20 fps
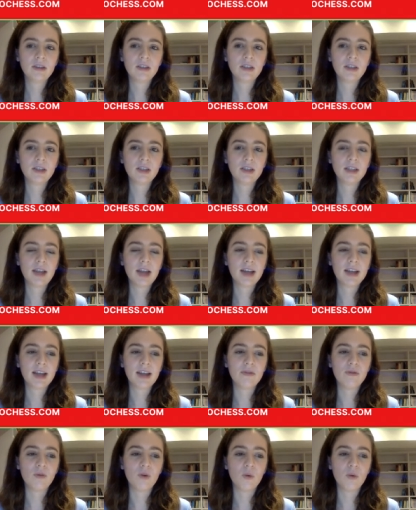to attack
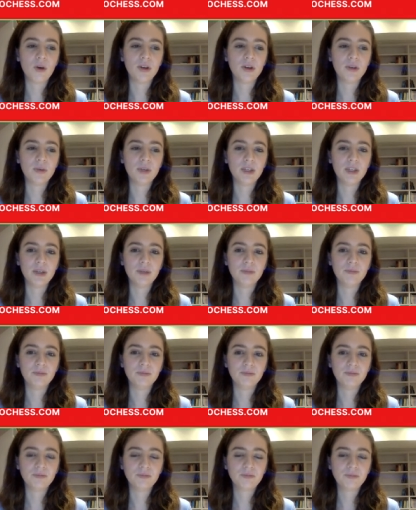a4, what do we do?
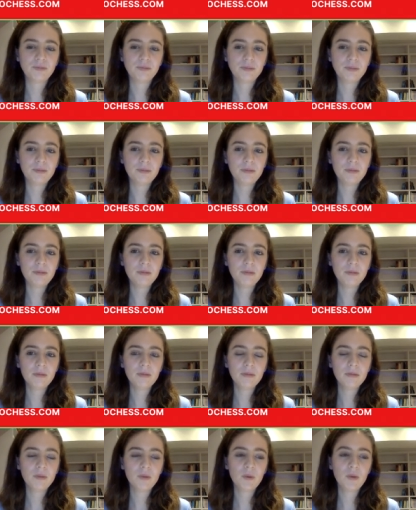
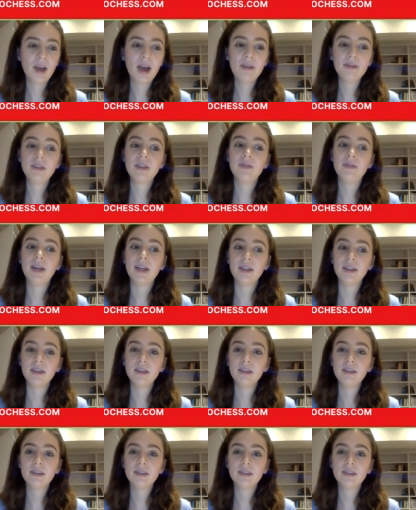We have to defend it.